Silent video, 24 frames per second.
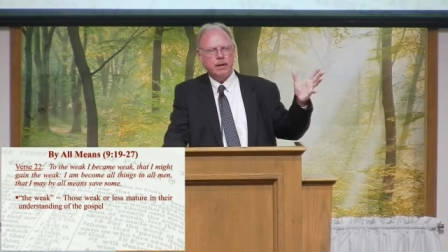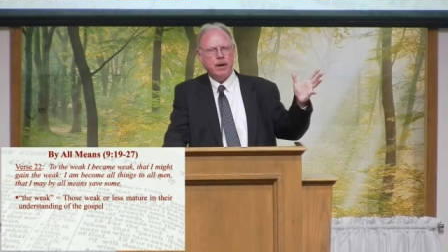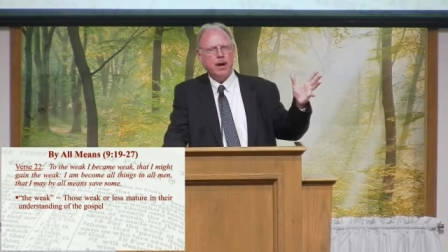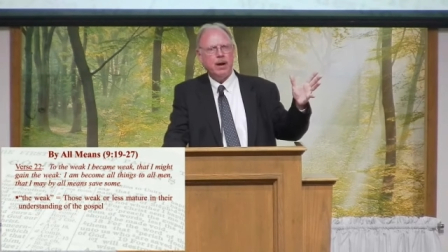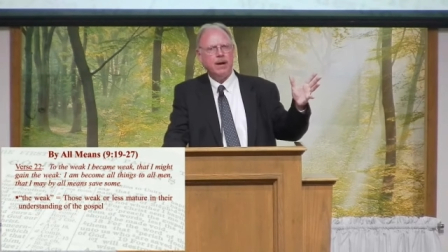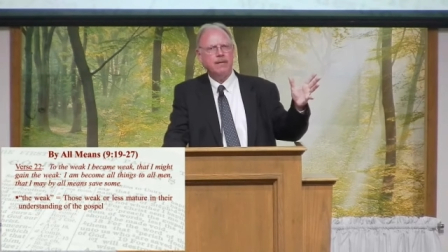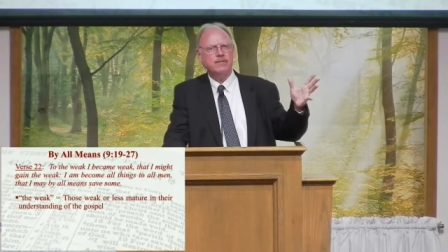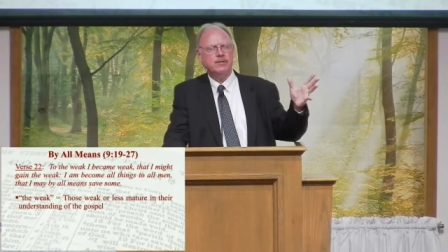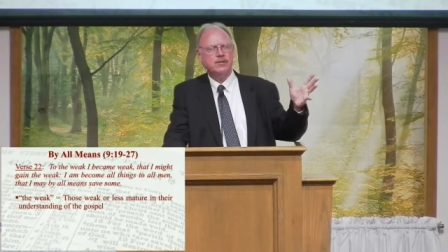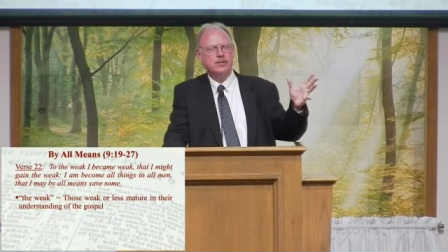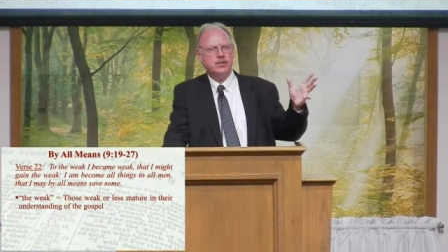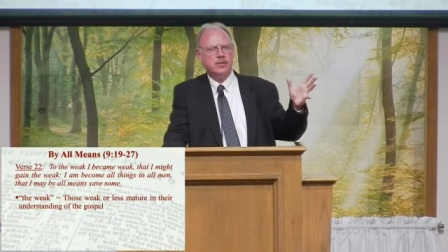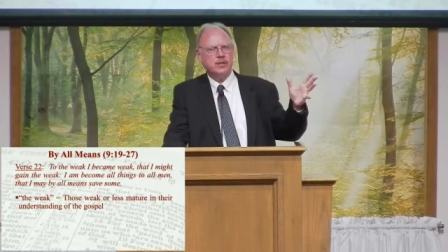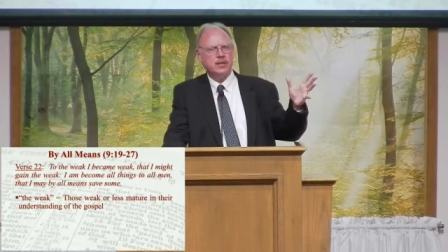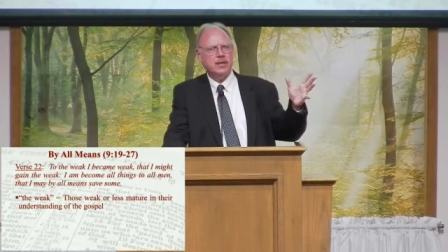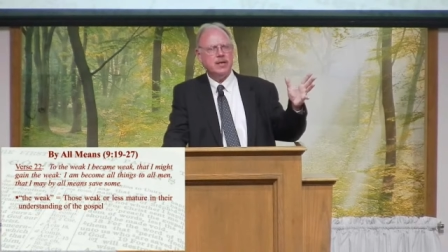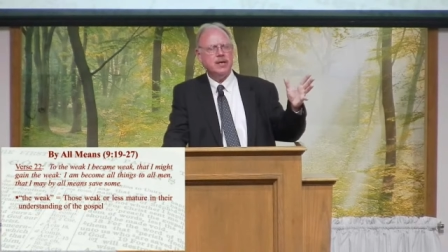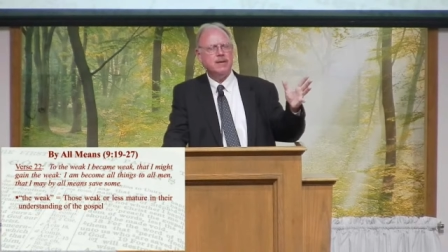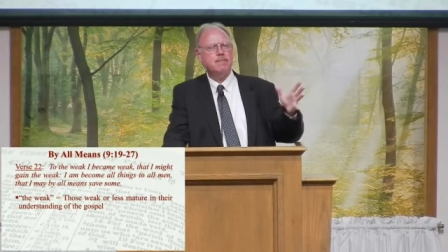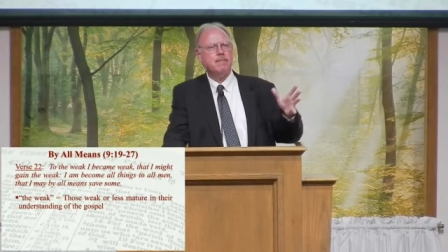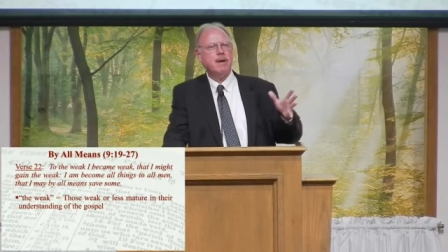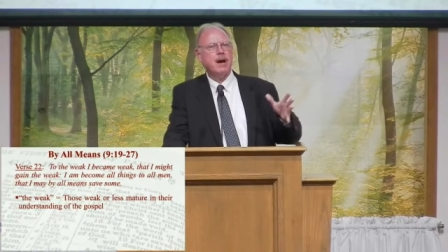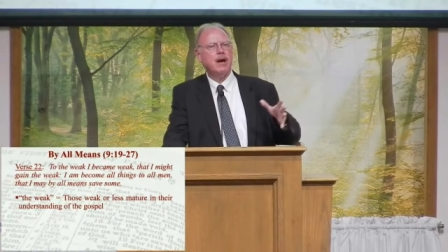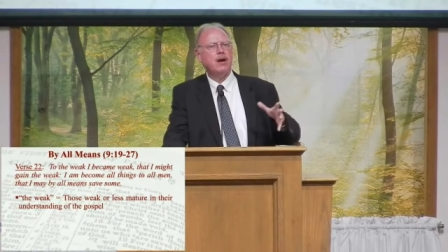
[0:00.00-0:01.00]

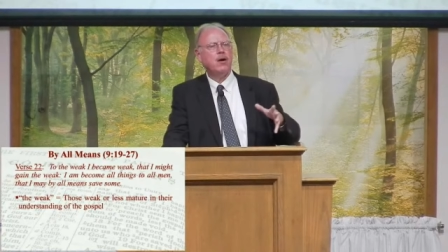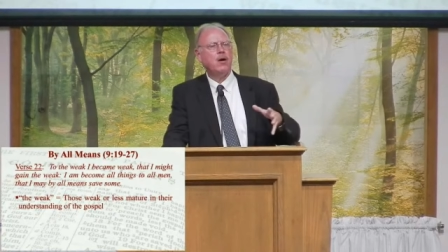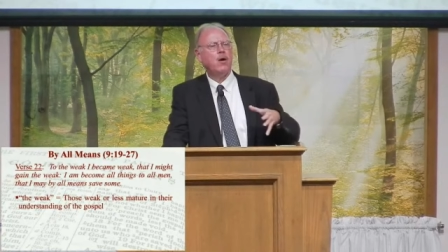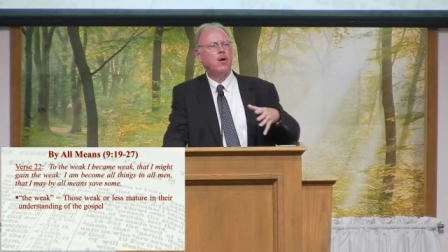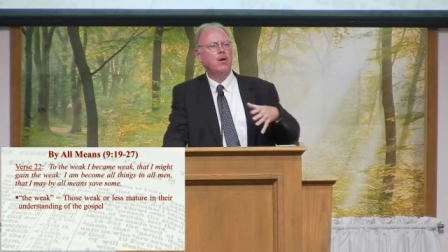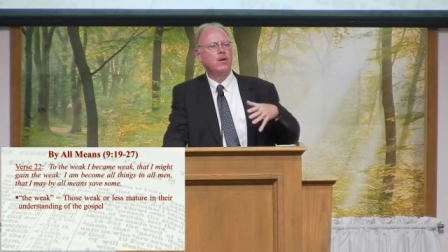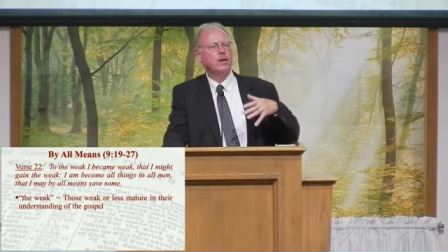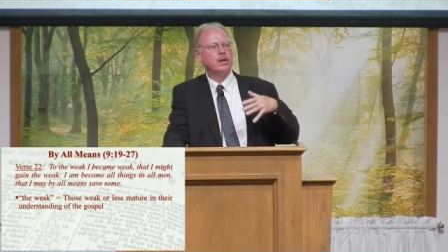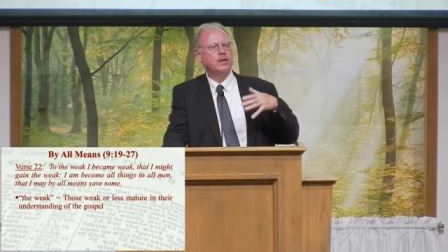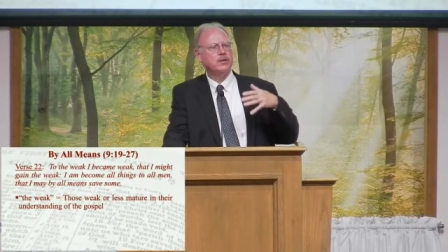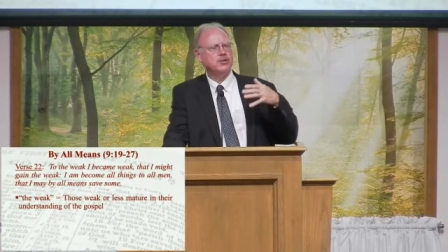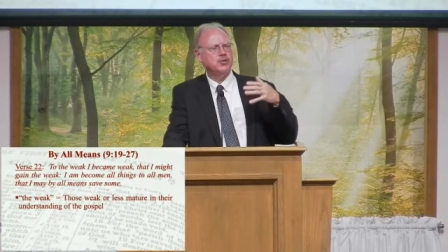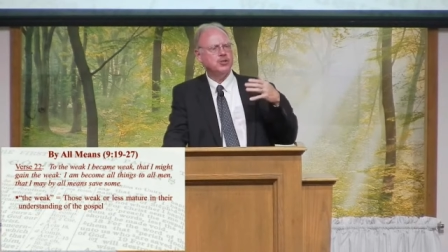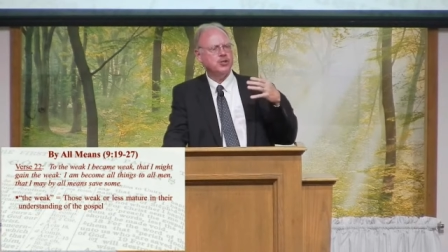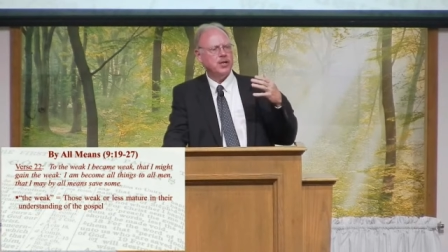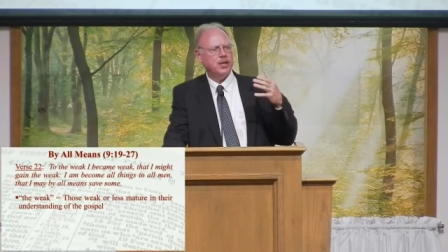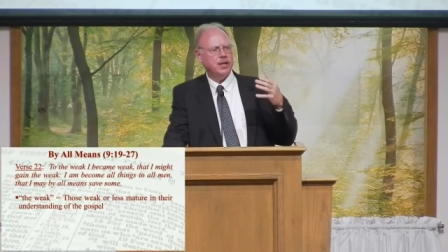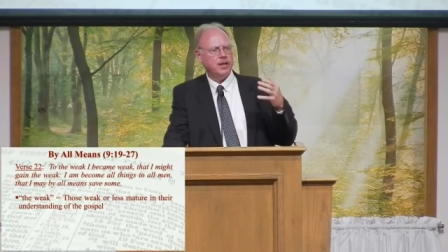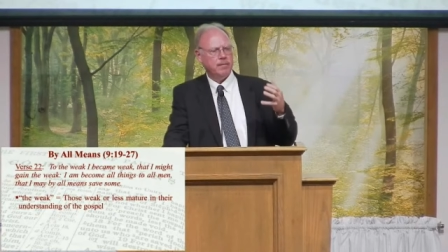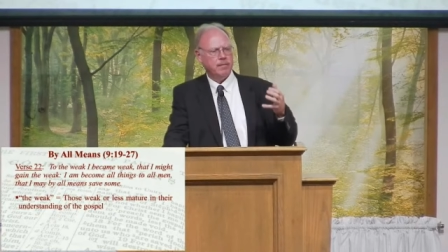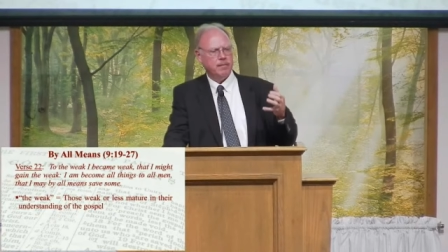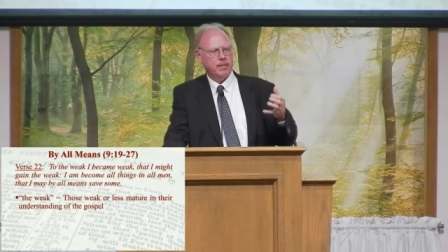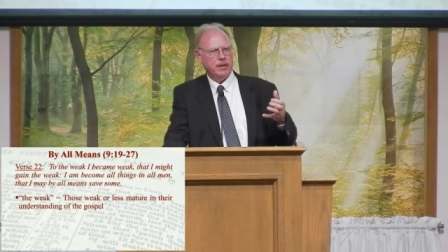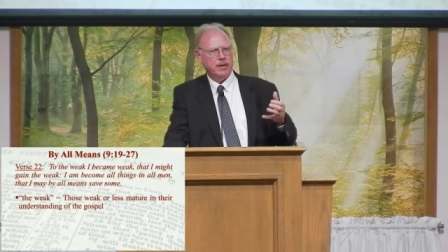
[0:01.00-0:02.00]
Obviously, by all
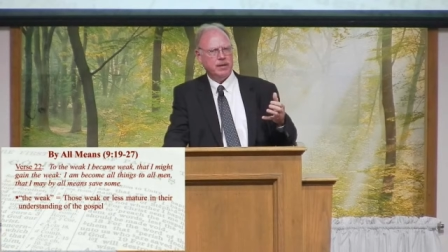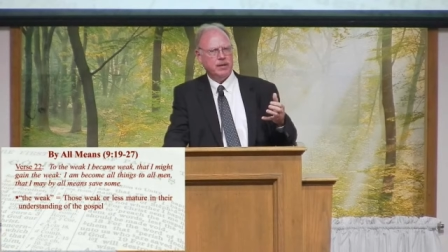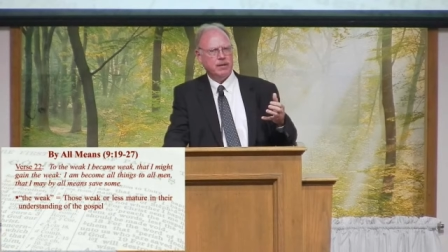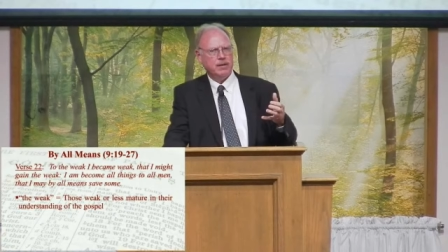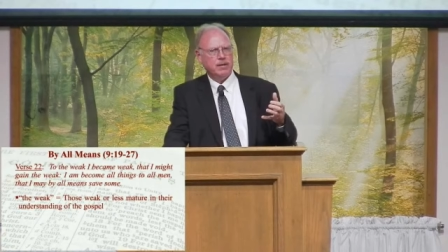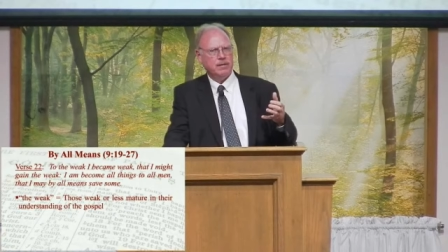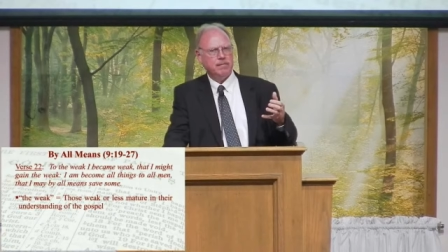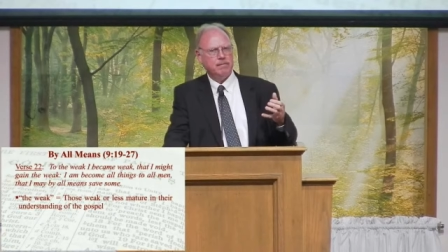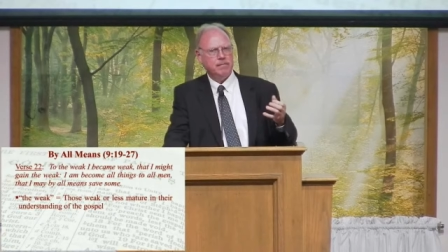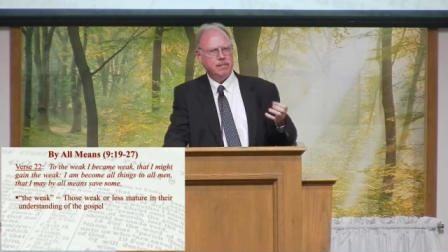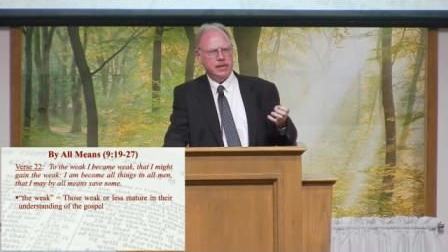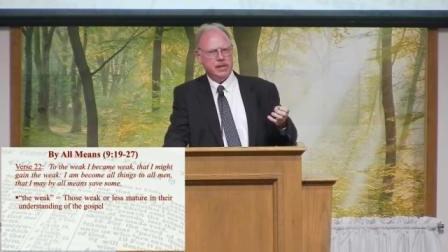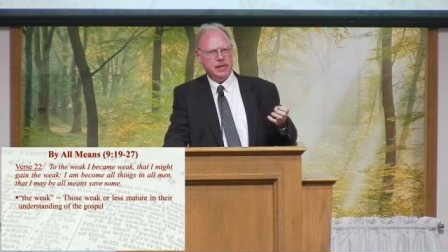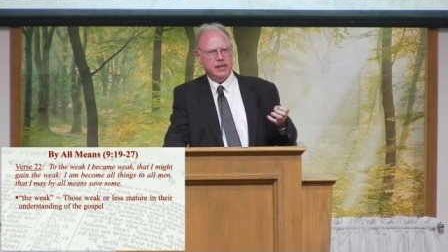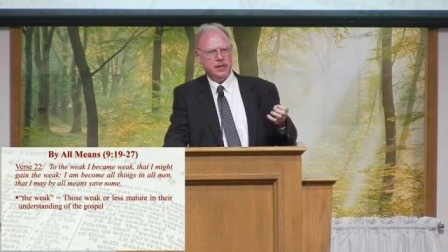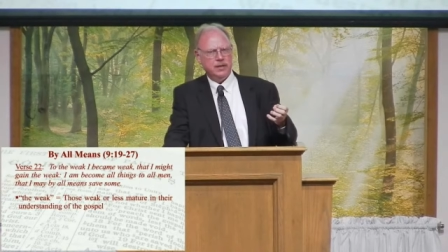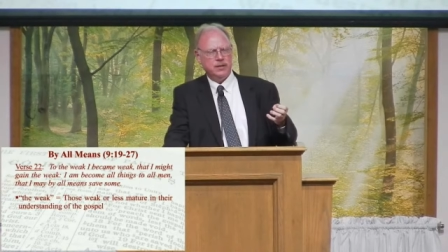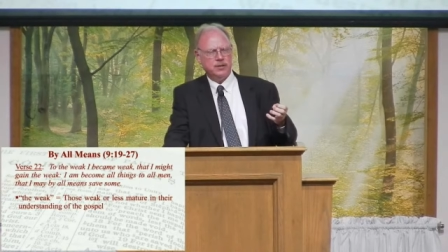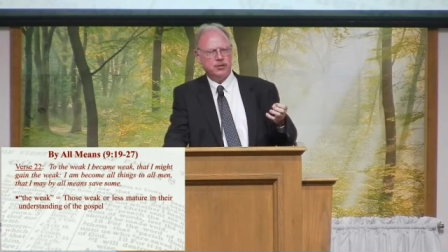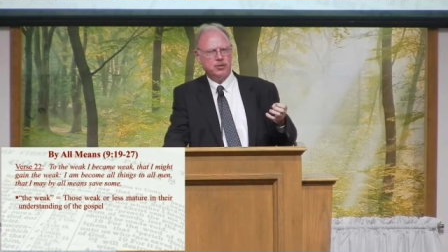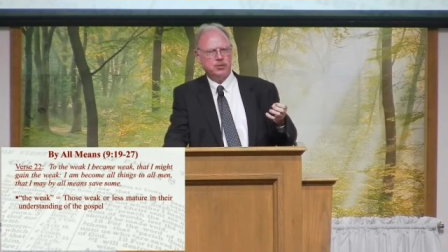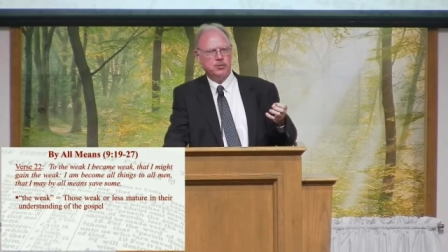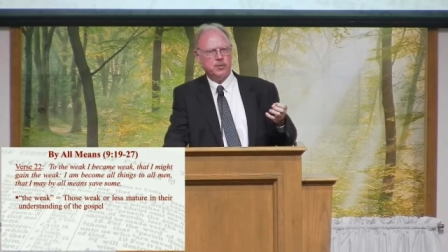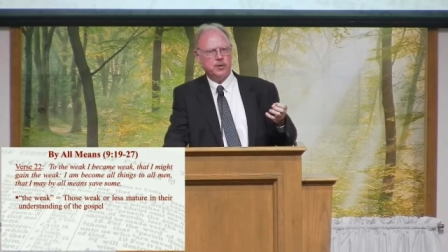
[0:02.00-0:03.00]
legitimate
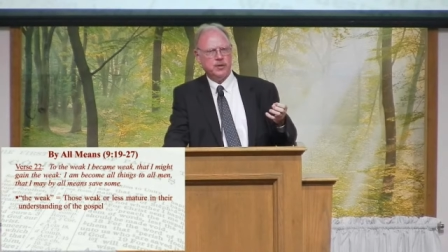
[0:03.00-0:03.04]
means.